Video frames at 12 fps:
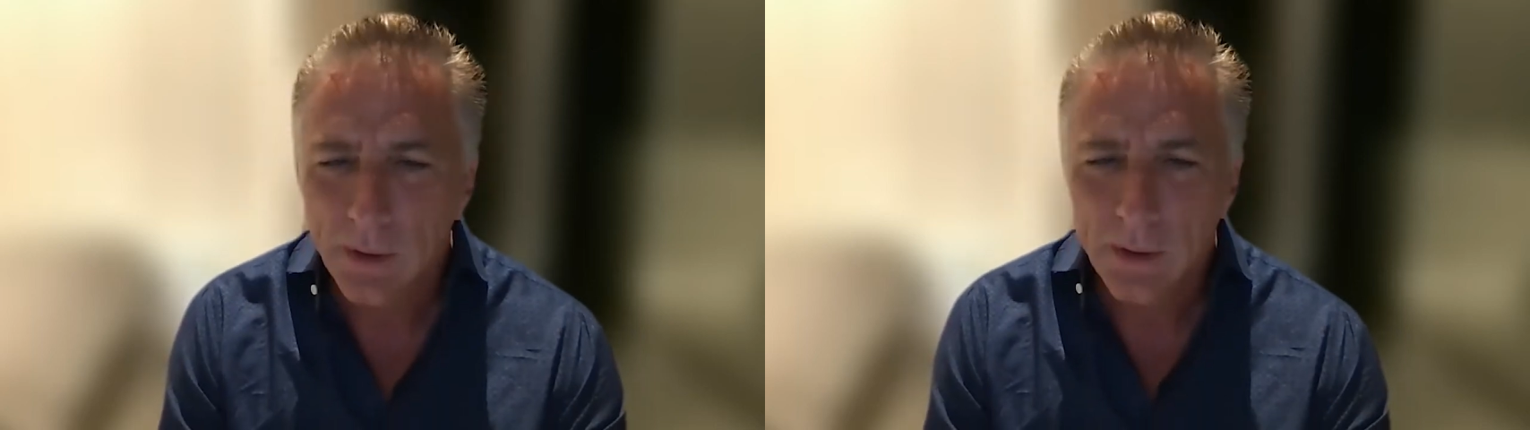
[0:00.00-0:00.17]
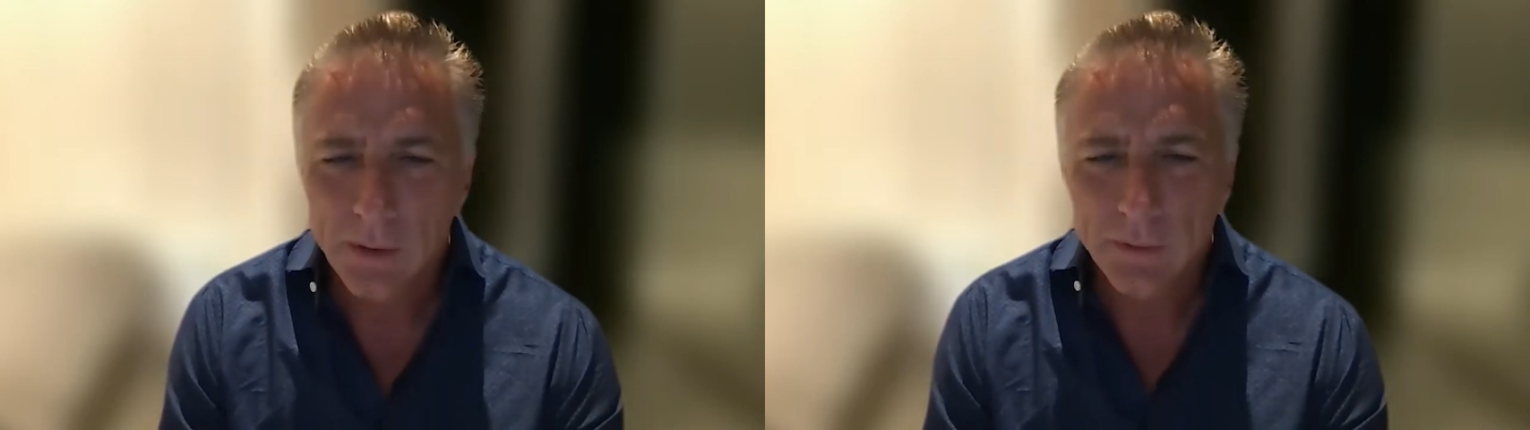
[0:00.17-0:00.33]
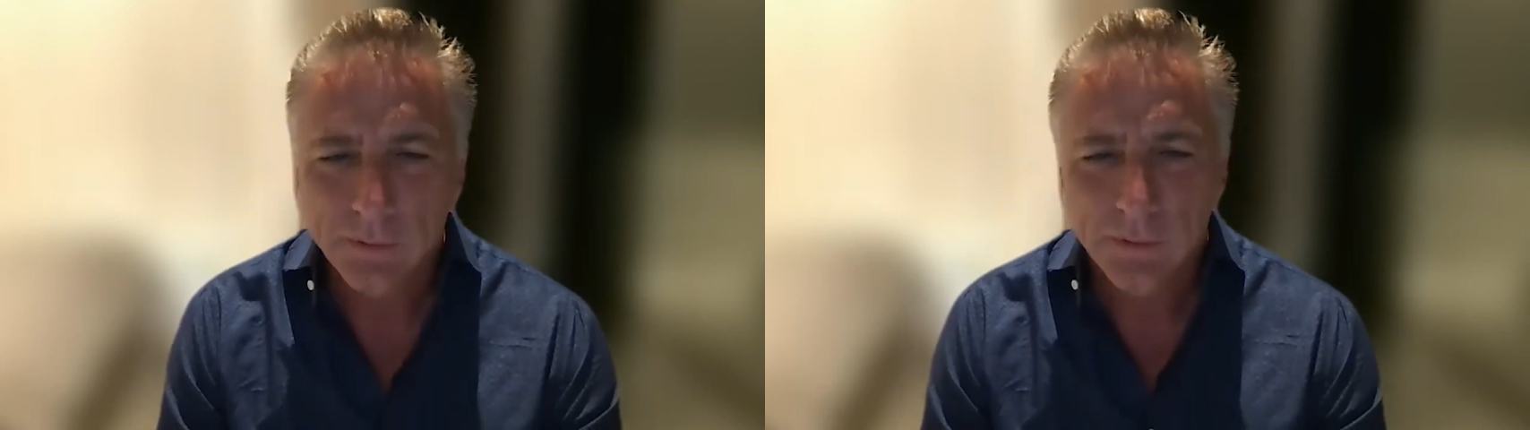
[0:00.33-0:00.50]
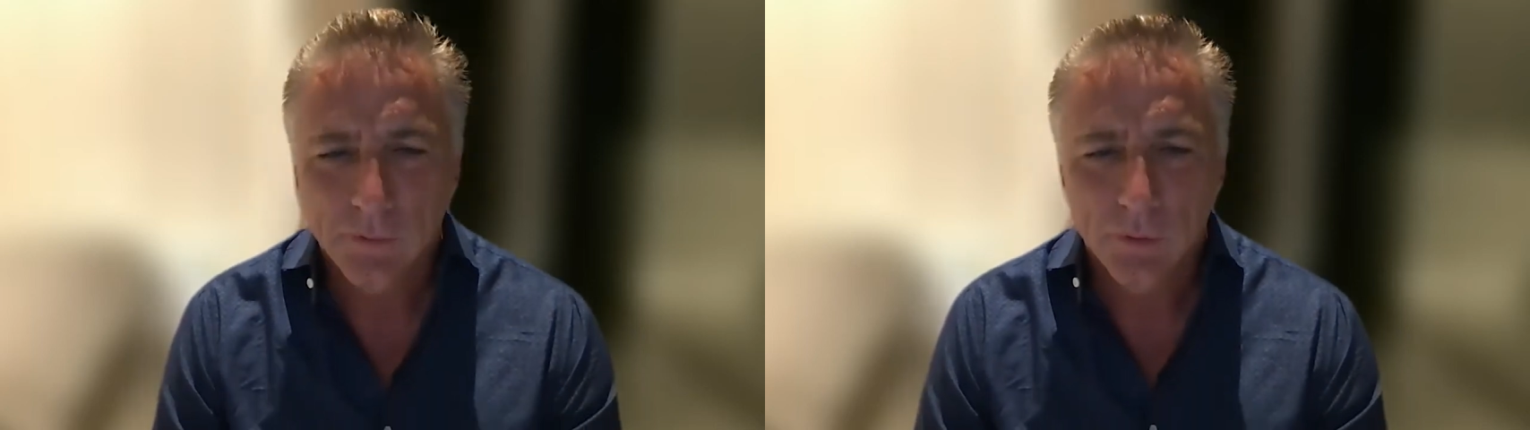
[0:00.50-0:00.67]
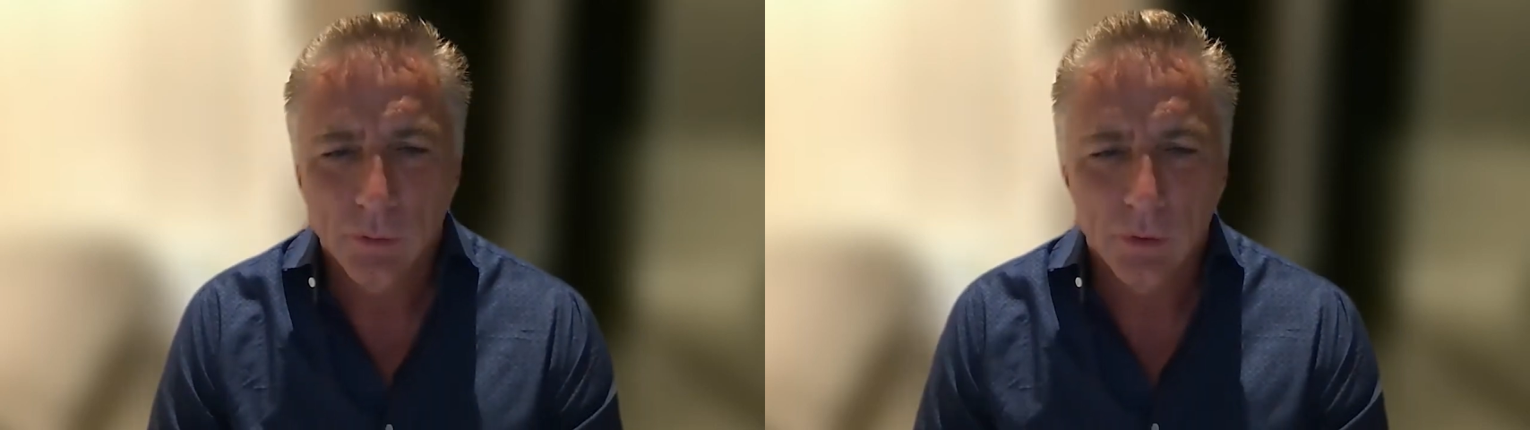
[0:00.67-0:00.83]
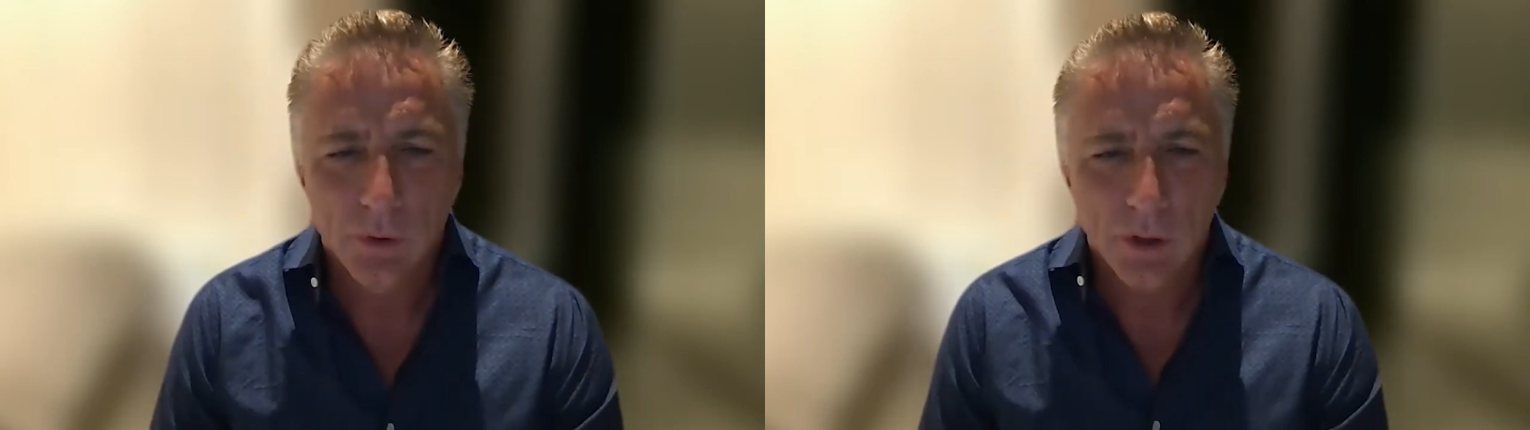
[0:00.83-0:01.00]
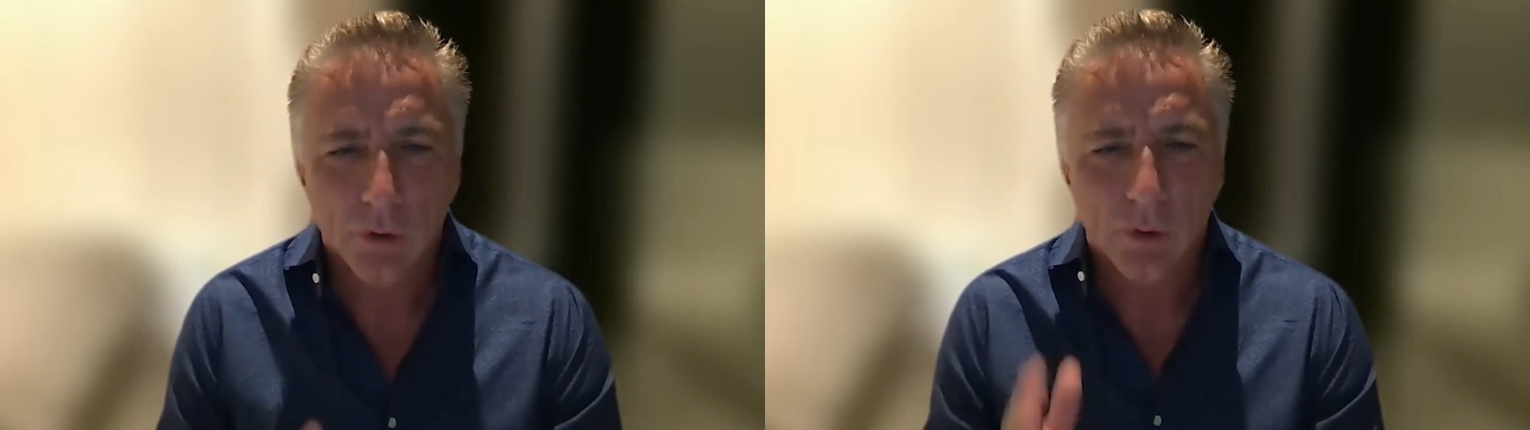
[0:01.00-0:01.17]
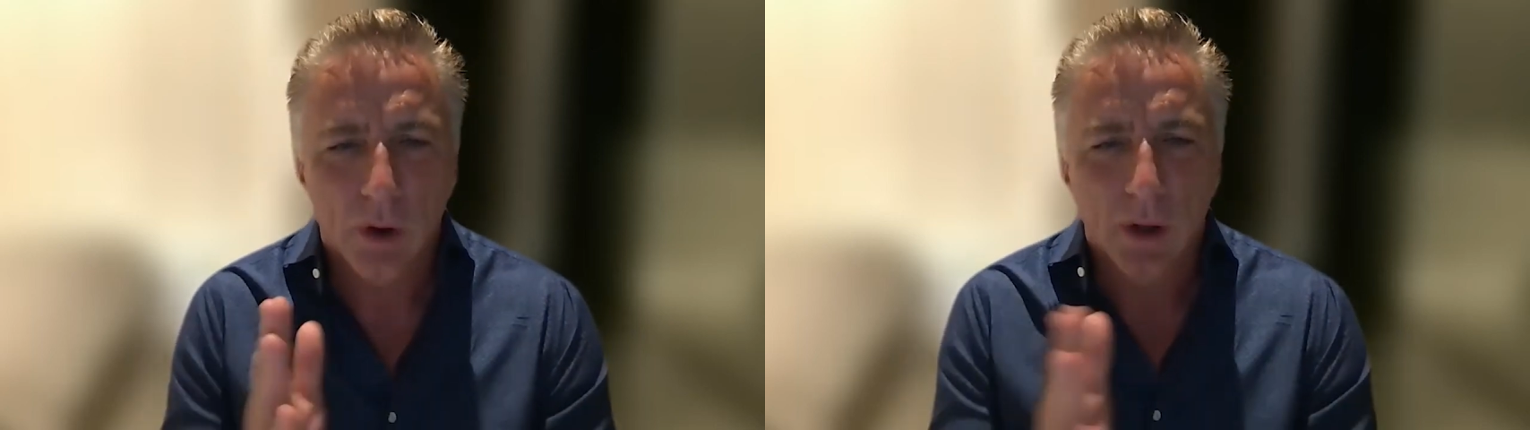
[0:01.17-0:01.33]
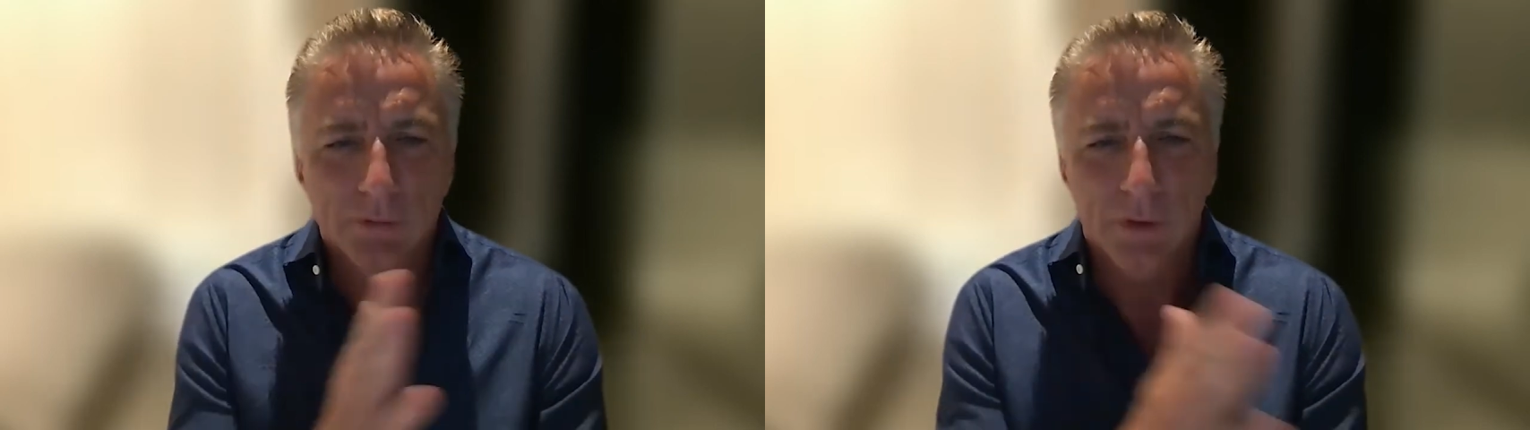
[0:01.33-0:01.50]
because if you look
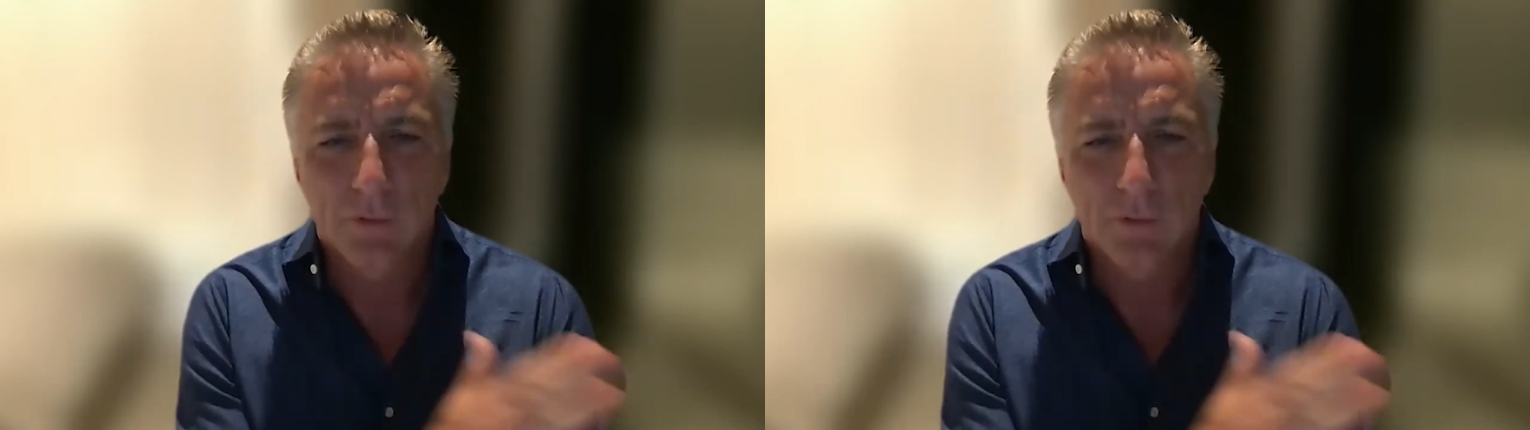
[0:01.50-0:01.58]
across